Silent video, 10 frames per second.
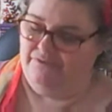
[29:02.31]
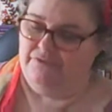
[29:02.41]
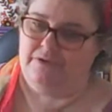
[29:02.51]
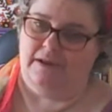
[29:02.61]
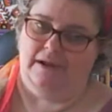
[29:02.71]
going to
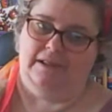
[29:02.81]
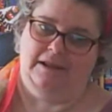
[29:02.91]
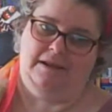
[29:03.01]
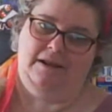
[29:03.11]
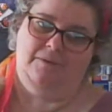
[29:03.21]
be quite a
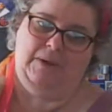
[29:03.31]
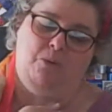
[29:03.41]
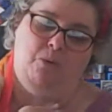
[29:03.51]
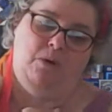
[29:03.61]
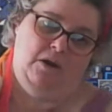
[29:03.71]
lot of people
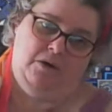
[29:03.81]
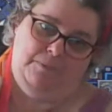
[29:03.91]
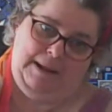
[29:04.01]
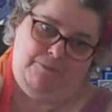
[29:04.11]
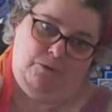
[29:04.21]
who are
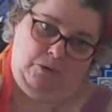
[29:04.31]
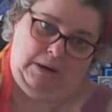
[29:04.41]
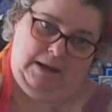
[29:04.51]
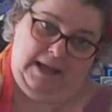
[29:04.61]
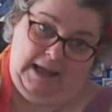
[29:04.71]
out of a
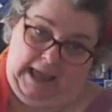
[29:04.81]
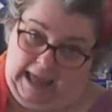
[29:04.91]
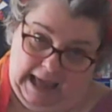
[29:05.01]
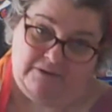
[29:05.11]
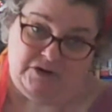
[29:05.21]
job.
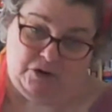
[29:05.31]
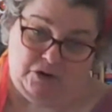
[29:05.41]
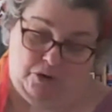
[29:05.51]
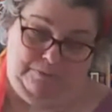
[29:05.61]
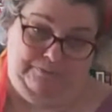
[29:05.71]

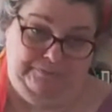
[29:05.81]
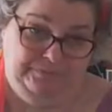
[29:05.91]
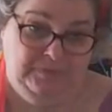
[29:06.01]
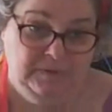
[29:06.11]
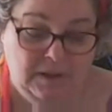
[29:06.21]

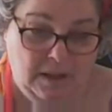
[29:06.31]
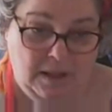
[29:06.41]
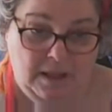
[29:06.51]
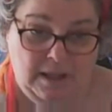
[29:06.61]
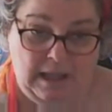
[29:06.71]
I know
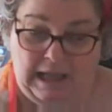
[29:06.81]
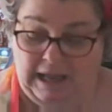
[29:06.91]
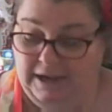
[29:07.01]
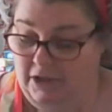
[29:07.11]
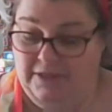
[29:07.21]
that they're
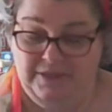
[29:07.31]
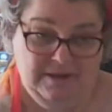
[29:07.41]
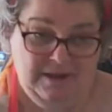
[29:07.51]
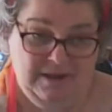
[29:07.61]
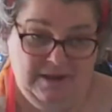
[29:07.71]
starting that in the
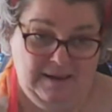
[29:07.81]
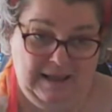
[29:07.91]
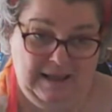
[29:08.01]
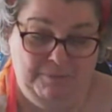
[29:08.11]
Pentagon,